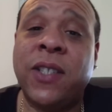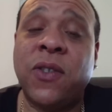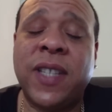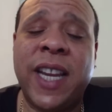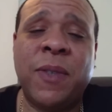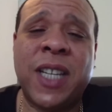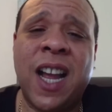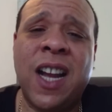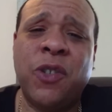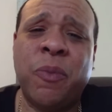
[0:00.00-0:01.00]
So say it was like
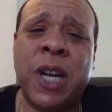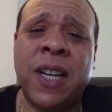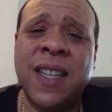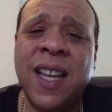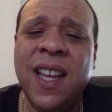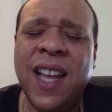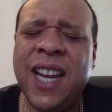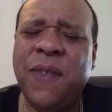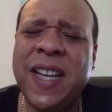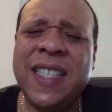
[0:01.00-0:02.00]
$100,
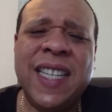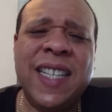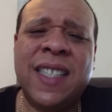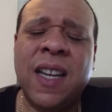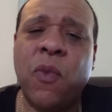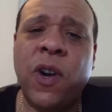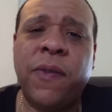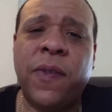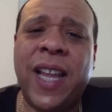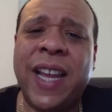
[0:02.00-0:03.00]
and if I see it somewhere
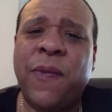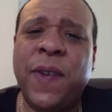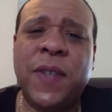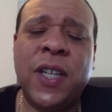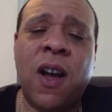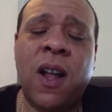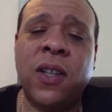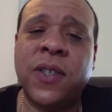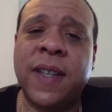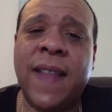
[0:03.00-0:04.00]
for like
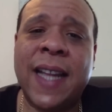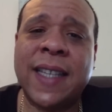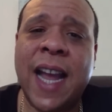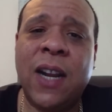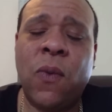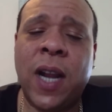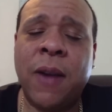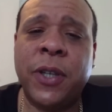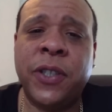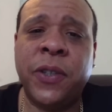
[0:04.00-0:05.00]
$50, then that's kind of what I
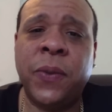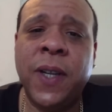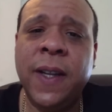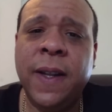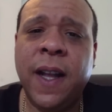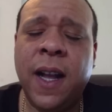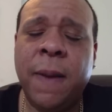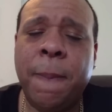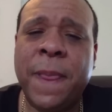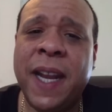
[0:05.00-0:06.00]
would do.
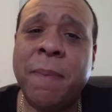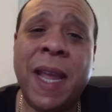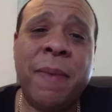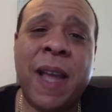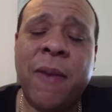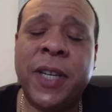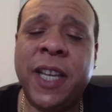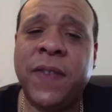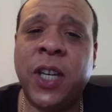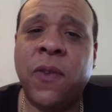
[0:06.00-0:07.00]
Then maybe I would
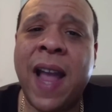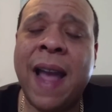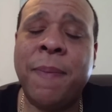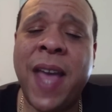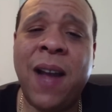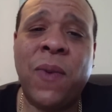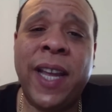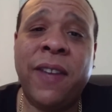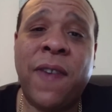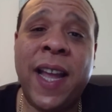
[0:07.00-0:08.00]
give it a grab. That
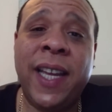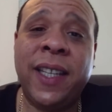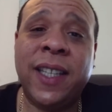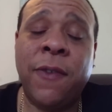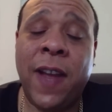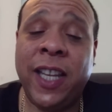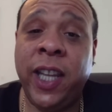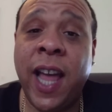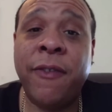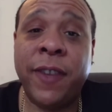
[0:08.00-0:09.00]
way, if I
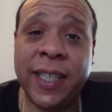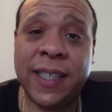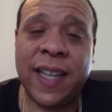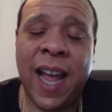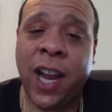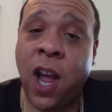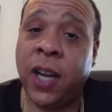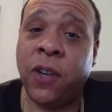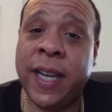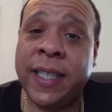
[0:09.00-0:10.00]
love it, I got
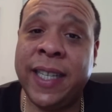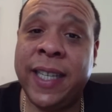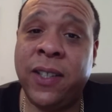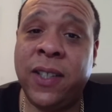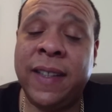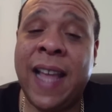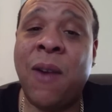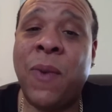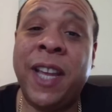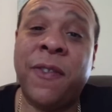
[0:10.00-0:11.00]
a great deal, and
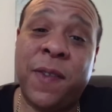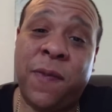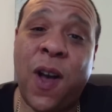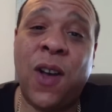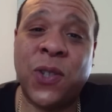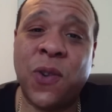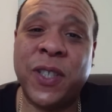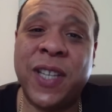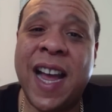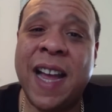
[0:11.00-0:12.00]
that way if it falls over
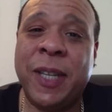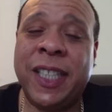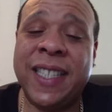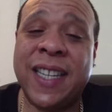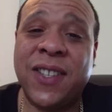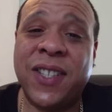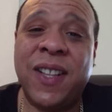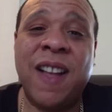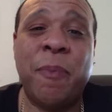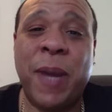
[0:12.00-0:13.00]
time, at least I'll
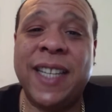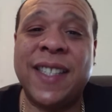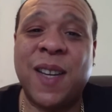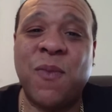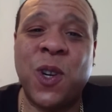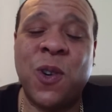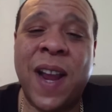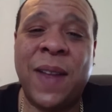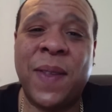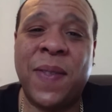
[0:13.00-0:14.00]
still have paid somewhere
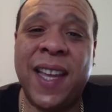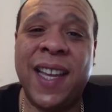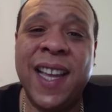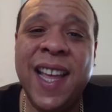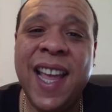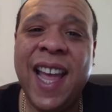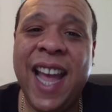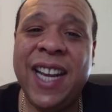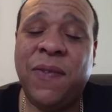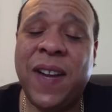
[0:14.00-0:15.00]
around the thing.
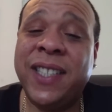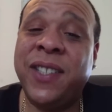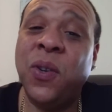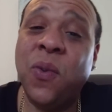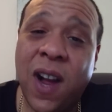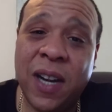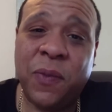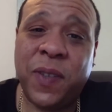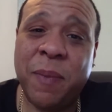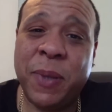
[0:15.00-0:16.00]
And if I do want to
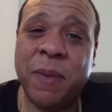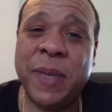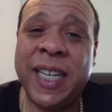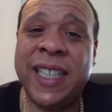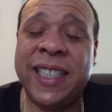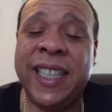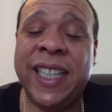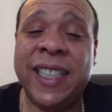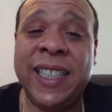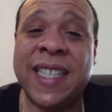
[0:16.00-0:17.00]
flip it immediately,
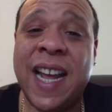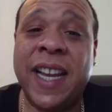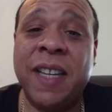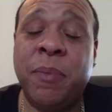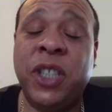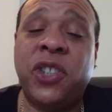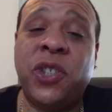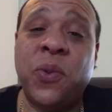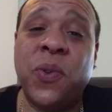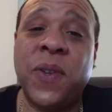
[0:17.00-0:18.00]
at least I could be
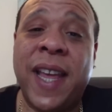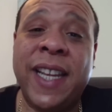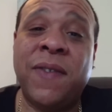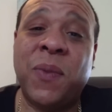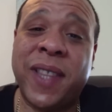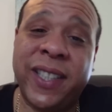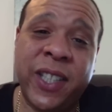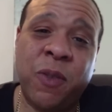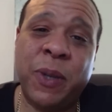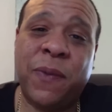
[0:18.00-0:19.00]
sure that even with a
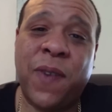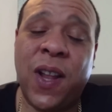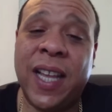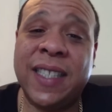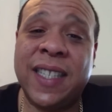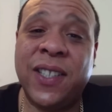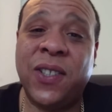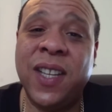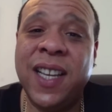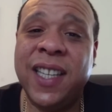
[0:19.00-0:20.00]
little bit of fall, I'd
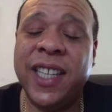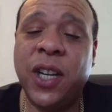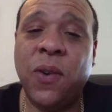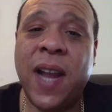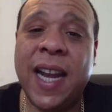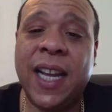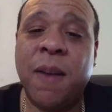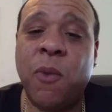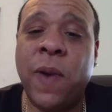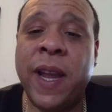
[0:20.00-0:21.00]
still, you know, kind of
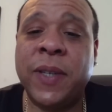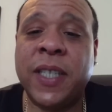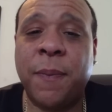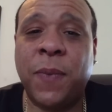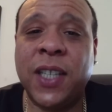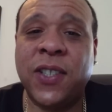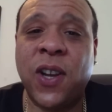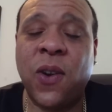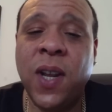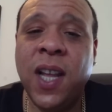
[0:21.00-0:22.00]
come away with something.
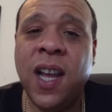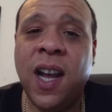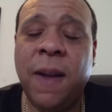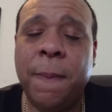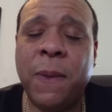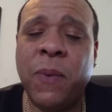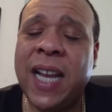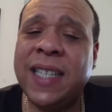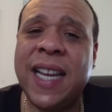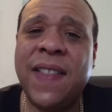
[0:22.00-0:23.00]
So when
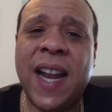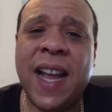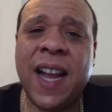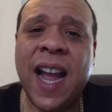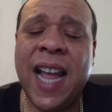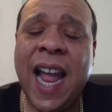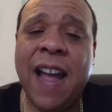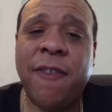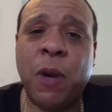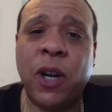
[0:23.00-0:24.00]
I say that I kind of
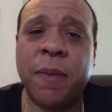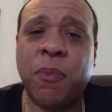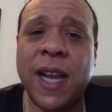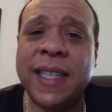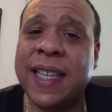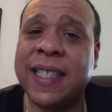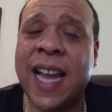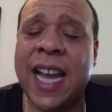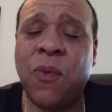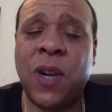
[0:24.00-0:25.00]
half market price, that's
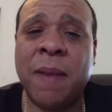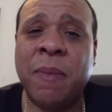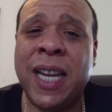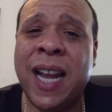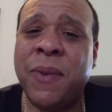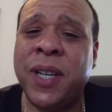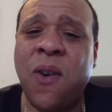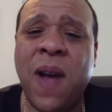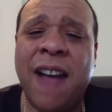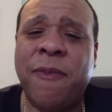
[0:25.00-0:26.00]
kind of what I mean. I would
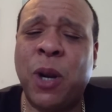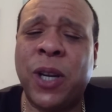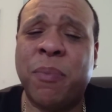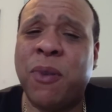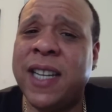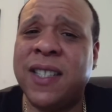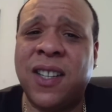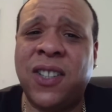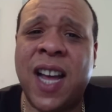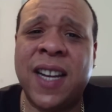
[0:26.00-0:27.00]
go half market price on
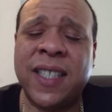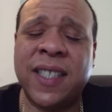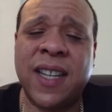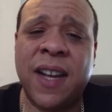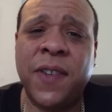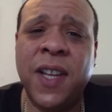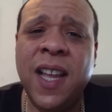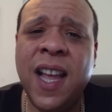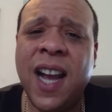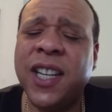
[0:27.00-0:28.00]
a lot of this stuff.
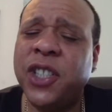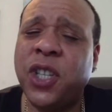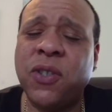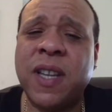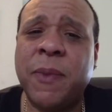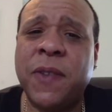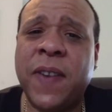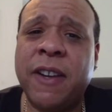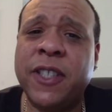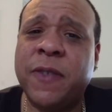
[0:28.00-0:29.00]
I'm going to show some of the
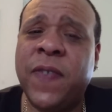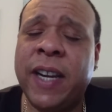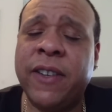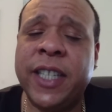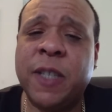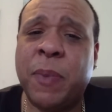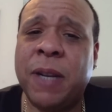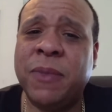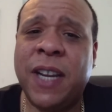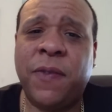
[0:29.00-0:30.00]
variants, but
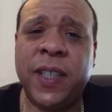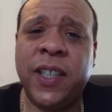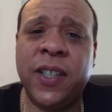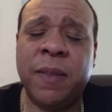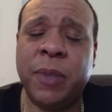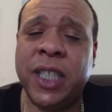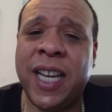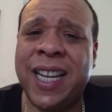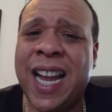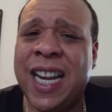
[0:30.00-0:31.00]
I'm definitely going to be
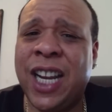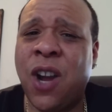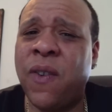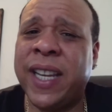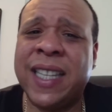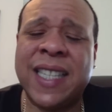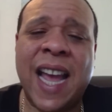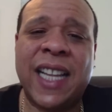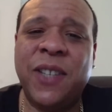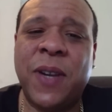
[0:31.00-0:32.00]
like kind of going
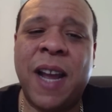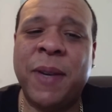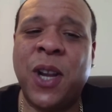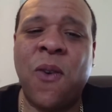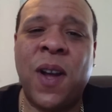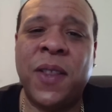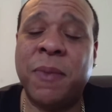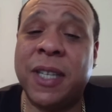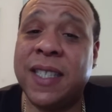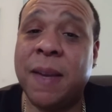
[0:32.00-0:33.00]
exactly what I would go on them,
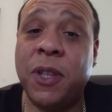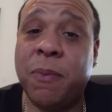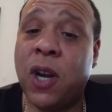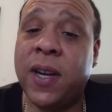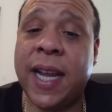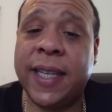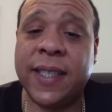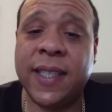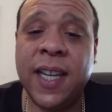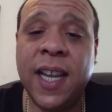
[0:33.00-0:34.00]
because some of them are nice.